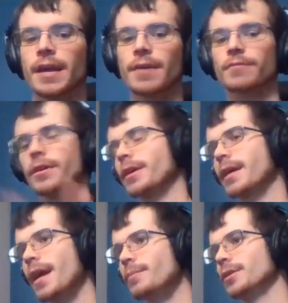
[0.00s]
have the
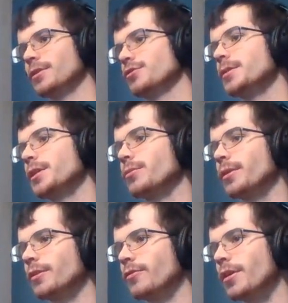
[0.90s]
camera zoomed in
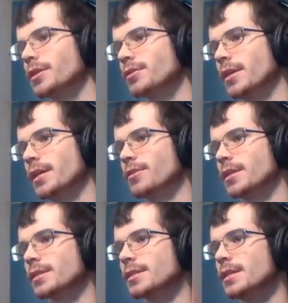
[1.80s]
really far so that you
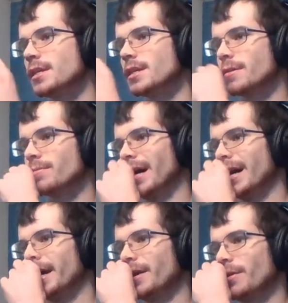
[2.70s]
can see
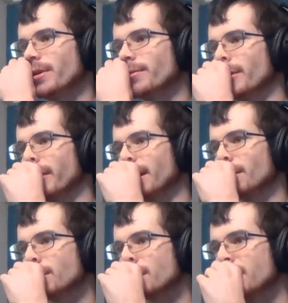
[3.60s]
my Wii remote
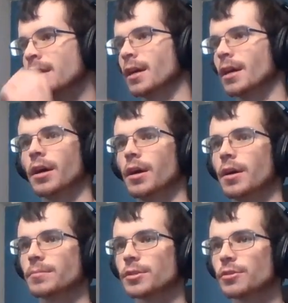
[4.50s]
angles.
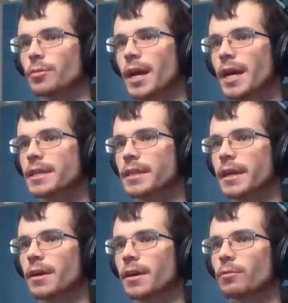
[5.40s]
So what I did
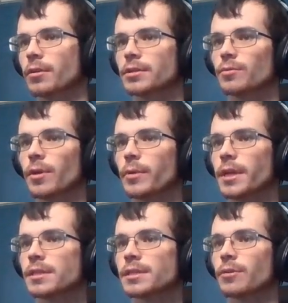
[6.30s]
there was what we
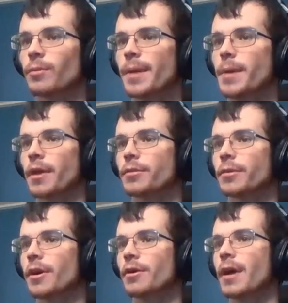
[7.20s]
consider wipeout
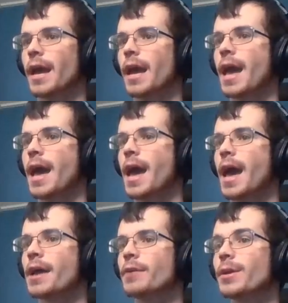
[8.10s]
throw,
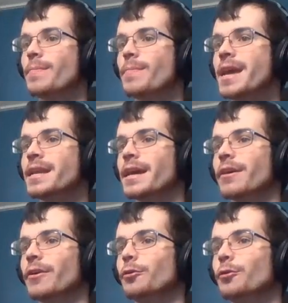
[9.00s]
and we made
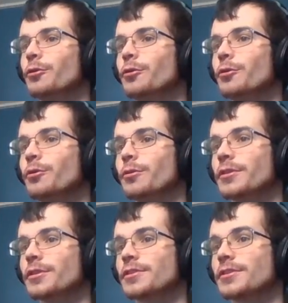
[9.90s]
it! Ooh,
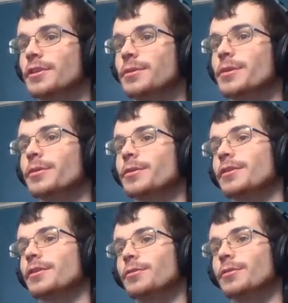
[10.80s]
this could be really
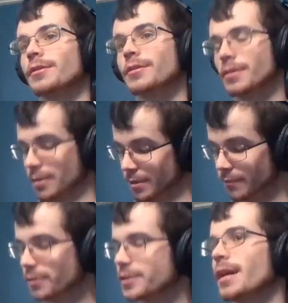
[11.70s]
cool.
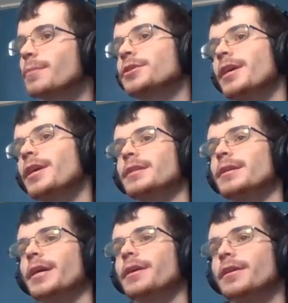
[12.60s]
First albatross in a
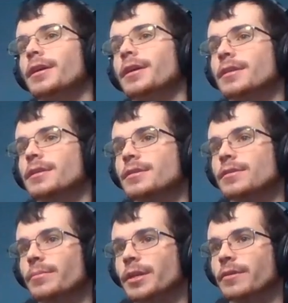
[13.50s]
marathon. This is
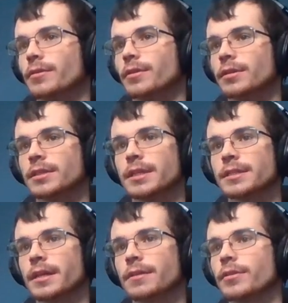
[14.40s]
going to be difficult. I'm going to stay
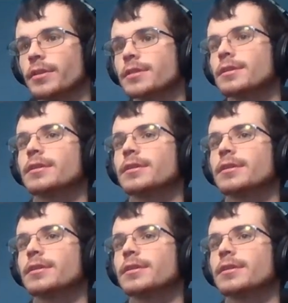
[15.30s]
silent for this.